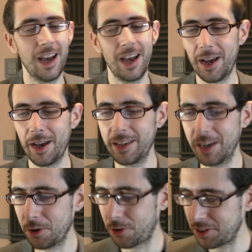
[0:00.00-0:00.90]
uh, you
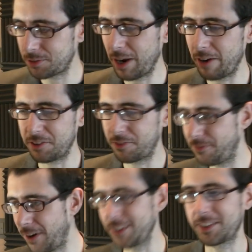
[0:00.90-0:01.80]
know, Chris Were is
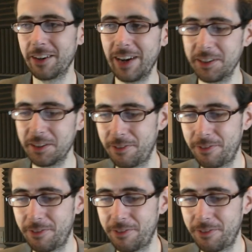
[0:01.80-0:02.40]
farting around on